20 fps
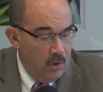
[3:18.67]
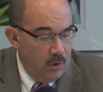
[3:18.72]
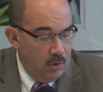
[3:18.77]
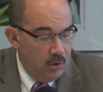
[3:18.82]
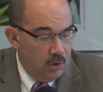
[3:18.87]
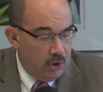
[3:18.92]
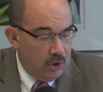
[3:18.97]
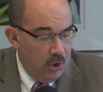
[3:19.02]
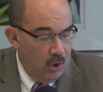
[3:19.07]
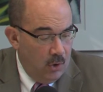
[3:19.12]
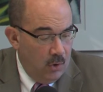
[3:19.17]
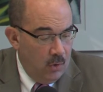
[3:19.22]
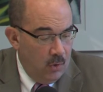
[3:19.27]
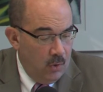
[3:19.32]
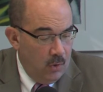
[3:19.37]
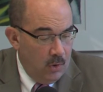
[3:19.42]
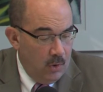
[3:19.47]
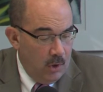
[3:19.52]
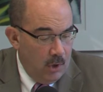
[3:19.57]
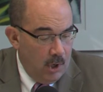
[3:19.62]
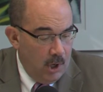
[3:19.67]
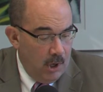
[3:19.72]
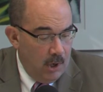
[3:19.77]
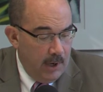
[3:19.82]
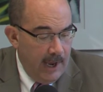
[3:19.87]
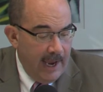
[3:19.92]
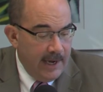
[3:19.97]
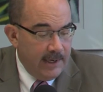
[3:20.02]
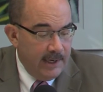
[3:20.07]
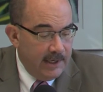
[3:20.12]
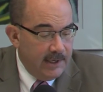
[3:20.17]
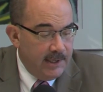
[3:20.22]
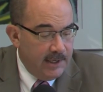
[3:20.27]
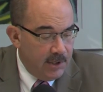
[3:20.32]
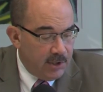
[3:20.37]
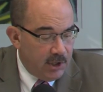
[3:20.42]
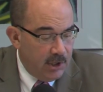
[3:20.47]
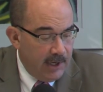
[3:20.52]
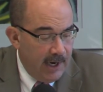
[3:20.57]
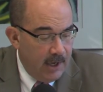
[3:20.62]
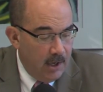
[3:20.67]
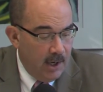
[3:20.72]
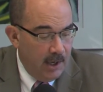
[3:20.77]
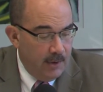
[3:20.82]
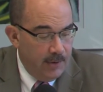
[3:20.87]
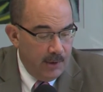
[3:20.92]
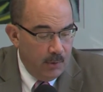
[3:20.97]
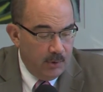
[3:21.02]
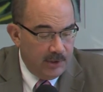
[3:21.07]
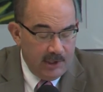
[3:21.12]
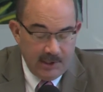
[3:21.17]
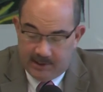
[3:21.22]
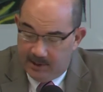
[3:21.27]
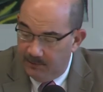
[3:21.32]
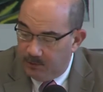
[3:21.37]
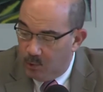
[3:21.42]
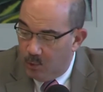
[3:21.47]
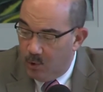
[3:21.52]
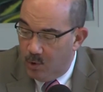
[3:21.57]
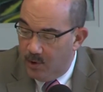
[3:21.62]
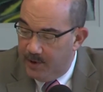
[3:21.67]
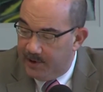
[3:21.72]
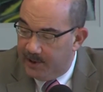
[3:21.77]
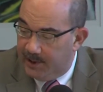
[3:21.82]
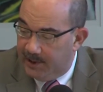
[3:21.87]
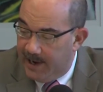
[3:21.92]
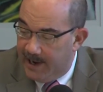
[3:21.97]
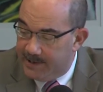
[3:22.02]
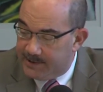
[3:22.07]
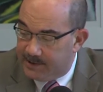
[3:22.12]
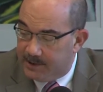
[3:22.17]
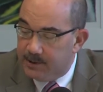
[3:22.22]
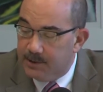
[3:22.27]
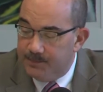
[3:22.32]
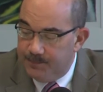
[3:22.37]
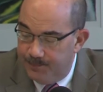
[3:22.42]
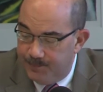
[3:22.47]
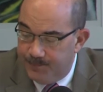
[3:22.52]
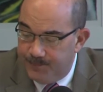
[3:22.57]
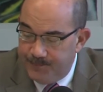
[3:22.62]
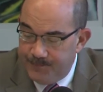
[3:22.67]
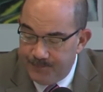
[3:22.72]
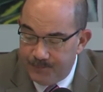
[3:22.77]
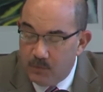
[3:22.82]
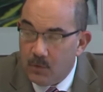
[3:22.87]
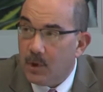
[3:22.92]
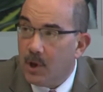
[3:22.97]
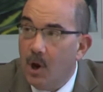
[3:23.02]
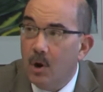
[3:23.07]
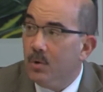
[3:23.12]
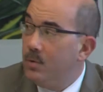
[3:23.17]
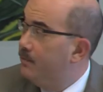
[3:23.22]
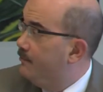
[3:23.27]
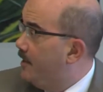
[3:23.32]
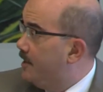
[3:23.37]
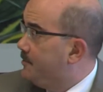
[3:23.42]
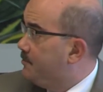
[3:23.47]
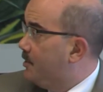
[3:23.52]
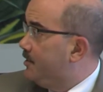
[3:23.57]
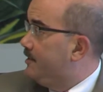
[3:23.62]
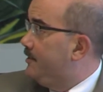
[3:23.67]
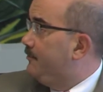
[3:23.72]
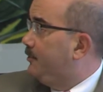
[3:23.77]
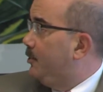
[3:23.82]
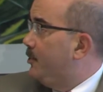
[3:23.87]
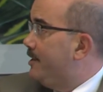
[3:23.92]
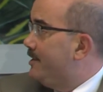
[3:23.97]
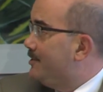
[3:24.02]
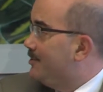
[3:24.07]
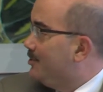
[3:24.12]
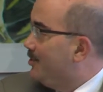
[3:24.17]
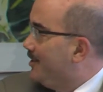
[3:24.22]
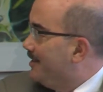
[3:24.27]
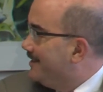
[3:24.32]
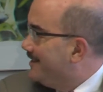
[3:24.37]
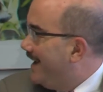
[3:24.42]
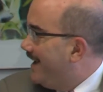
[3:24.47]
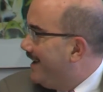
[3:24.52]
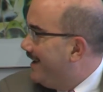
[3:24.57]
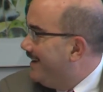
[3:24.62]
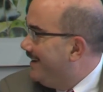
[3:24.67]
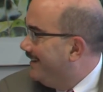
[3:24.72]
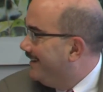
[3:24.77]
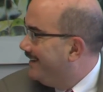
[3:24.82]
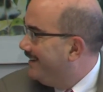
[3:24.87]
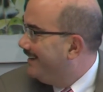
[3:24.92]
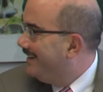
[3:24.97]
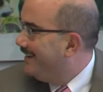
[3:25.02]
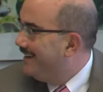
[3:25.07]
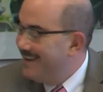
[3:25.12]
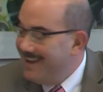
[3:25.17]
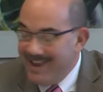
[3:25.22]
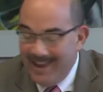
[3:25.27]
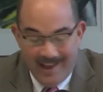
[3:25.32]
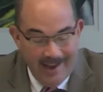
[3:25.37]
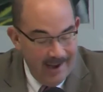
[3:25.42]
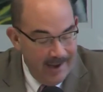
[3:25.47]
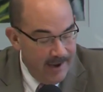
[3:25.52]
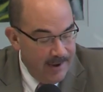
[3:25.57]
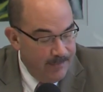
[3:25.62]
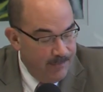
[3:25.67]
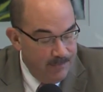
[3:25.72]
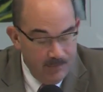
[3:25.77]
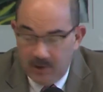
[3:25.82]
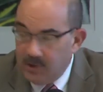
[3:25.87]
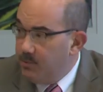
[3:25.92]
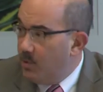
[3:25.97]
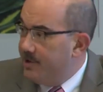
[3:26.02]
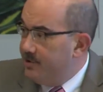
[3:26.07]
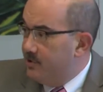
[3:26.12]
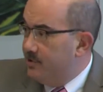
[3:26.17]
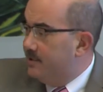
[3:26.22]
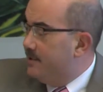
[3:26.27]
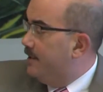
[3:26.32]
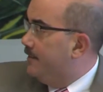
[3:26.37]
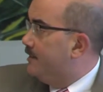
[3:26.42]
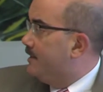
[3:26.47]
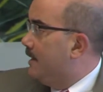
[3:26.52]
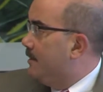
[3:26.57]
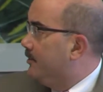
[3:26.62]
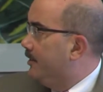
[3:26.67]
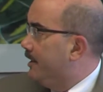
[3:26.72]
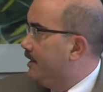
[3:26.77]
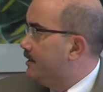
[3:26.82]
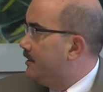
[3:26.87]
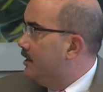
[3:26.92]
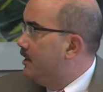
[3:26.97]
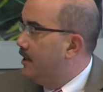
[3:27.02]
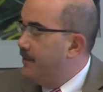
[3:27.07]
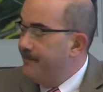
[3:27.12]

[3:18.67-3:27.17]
so, uh, and in addition, uh, there was a civil war that lasted. Mm -hmm. Oh, Vice President Floreen has joined us. Hi. Um, why don't you sit at the table, Nancy?